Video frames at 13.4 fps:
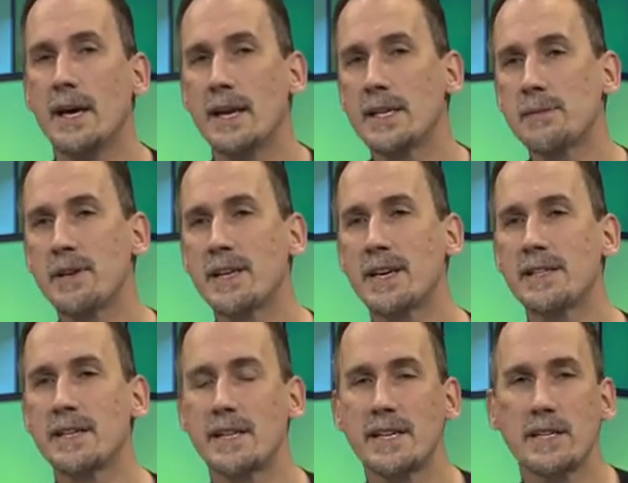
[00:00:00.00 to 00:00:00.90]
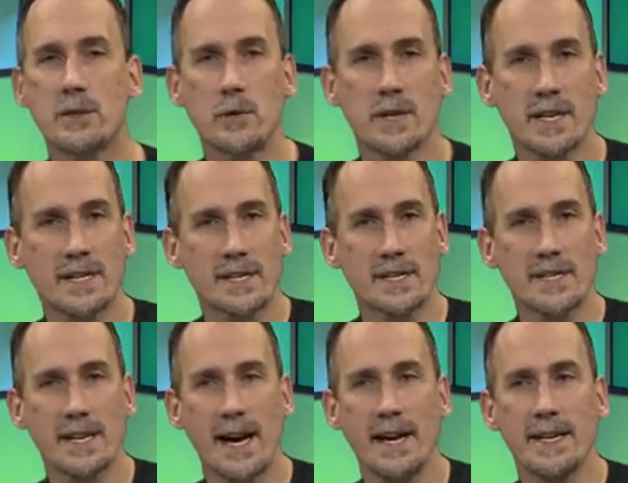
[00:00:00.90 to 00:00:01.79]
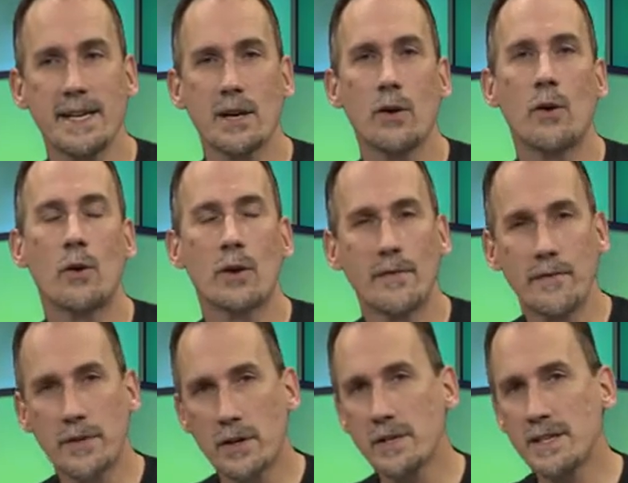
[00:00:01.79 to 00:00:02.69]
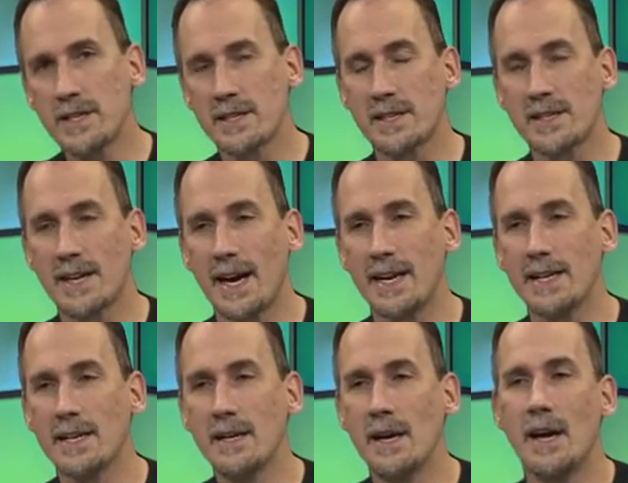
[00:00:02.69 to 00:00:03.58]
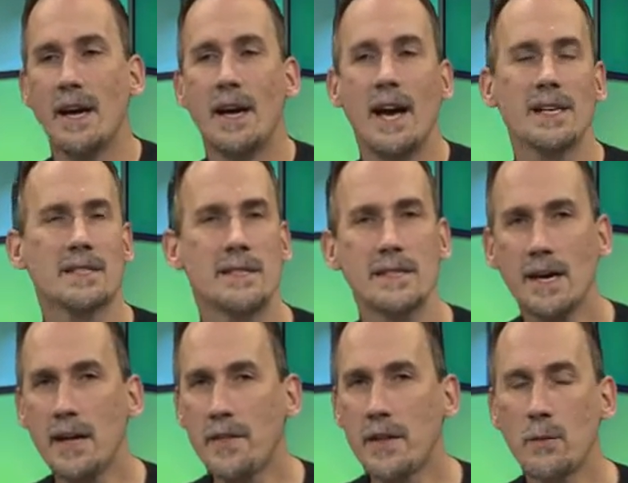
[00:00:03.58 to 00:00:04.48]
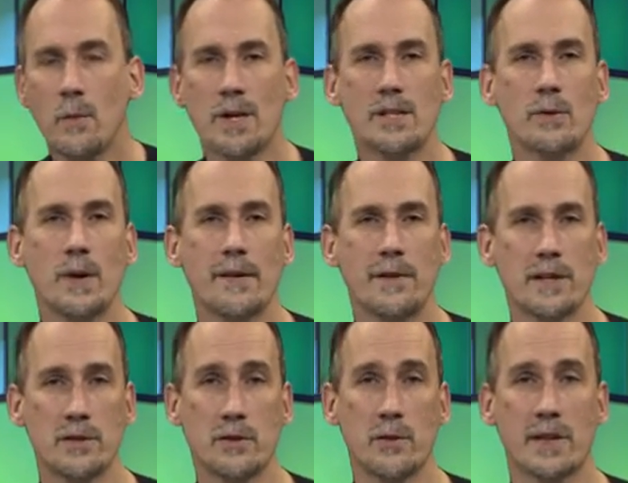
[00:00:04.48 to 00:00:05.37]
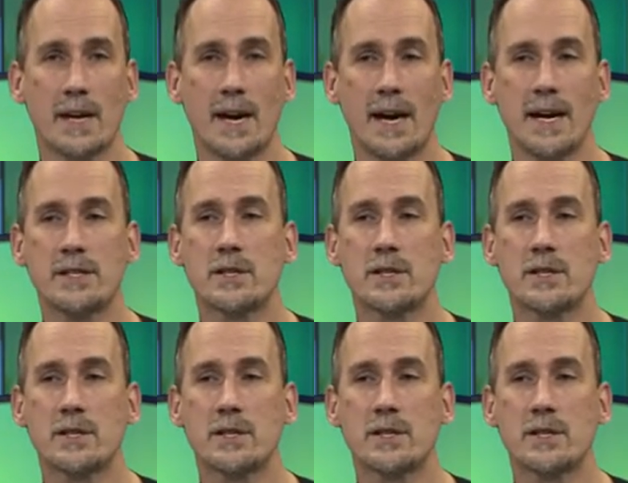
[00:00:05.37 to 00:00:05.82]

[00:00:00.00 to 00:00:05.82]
is because it leads to a good society or a flourishing society has nothing whatsoever to do with God.